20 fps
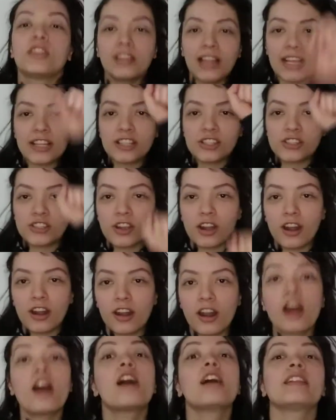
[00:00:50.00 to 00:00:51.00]
let's
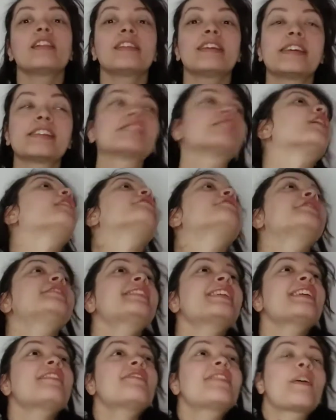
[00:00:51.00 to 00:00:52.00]
start our list of
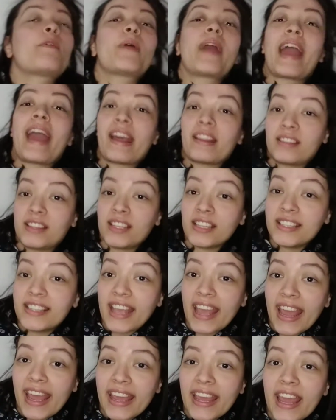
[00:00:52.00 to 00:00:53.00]
stuff that we have
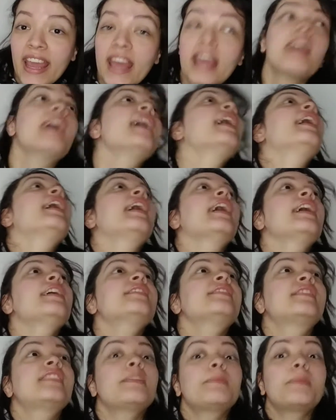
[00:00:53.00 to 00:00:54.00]
today.
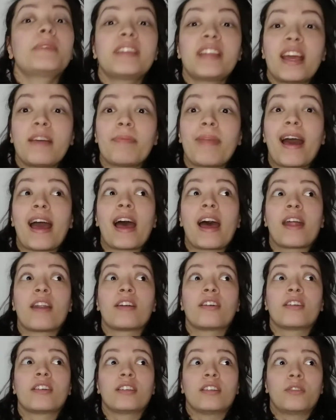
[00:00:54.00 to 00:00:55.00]
And some of them
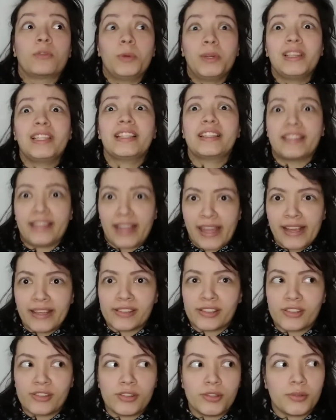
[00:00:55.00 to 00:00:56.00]
are really
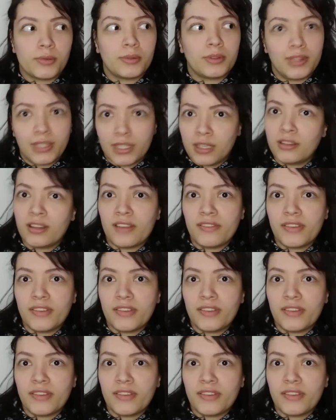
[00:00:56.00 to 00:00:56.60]
thanks to Leo da